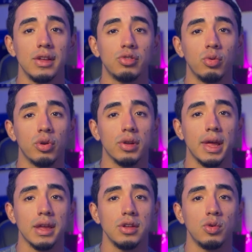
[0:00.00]
so they're
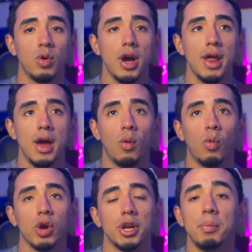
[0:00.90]
like, you know what,
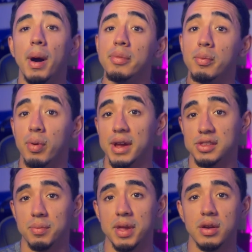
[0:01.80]
we're gonna pump the price up